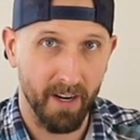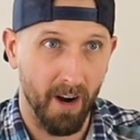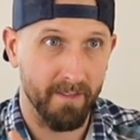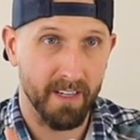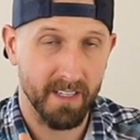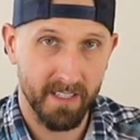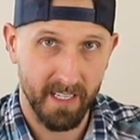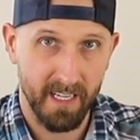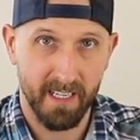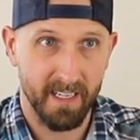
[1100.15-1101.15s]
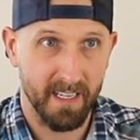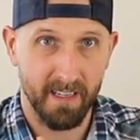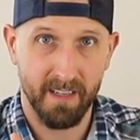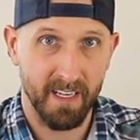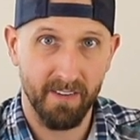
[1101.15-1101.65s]
obviously,
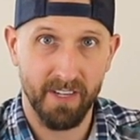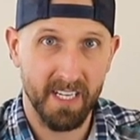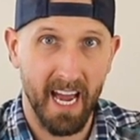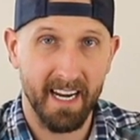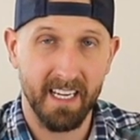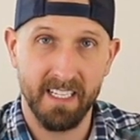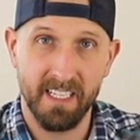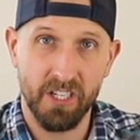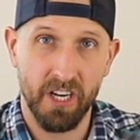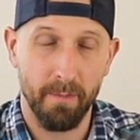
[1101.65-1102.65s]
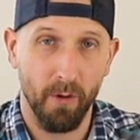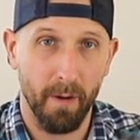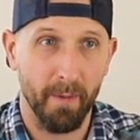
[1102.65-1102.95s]
and even Teddy and DJ Moore.